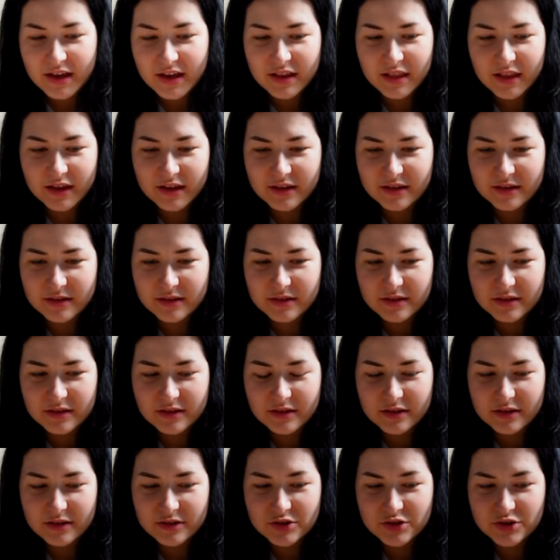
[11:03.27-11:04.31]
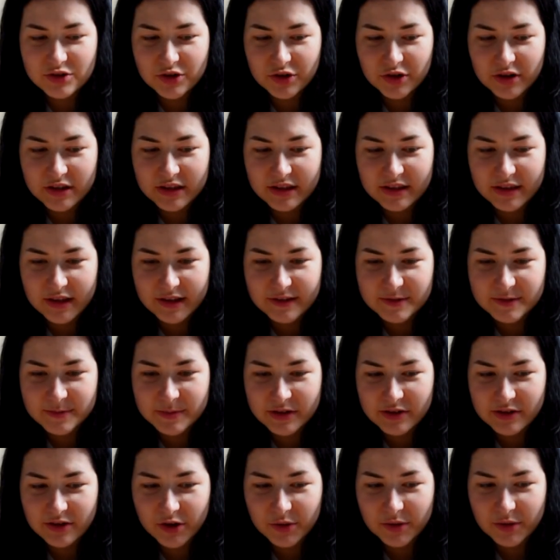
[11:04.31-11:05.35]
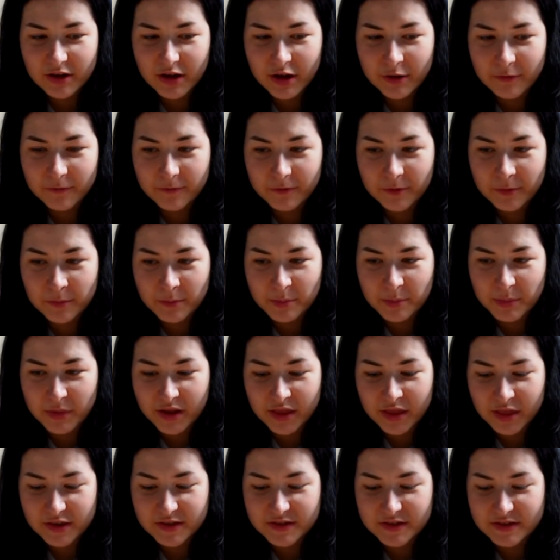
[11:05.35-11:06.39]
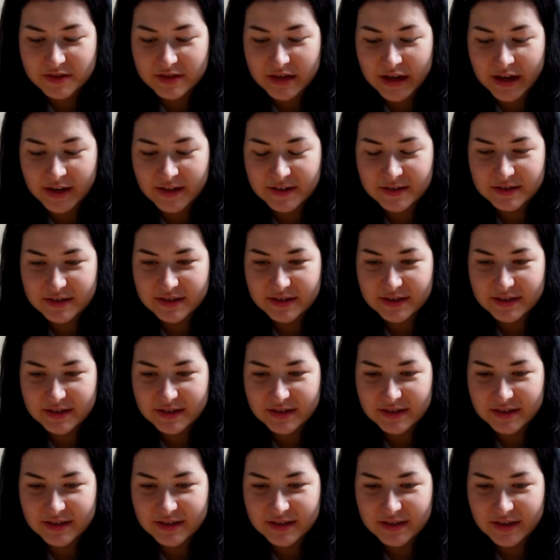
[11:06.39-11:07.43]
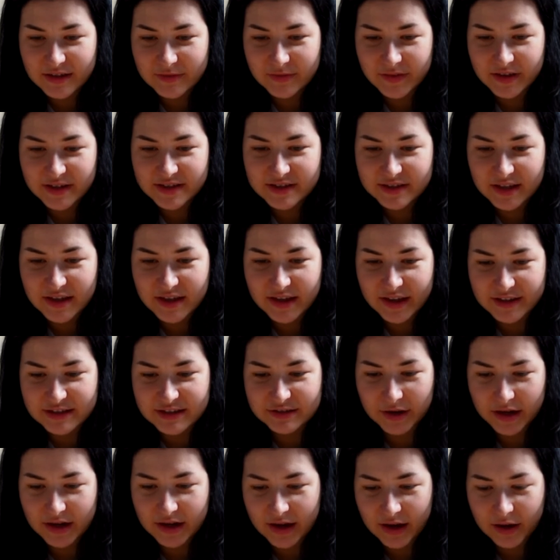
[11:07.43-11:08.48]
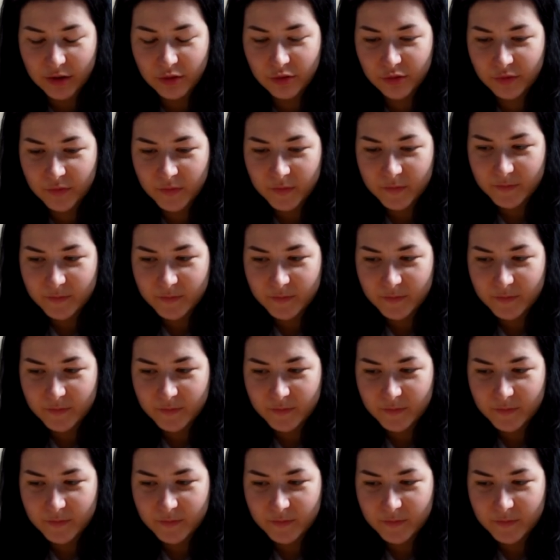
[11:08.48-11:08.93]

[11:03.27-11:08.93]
like, a journey that's been going on for months. And if I say yes right now,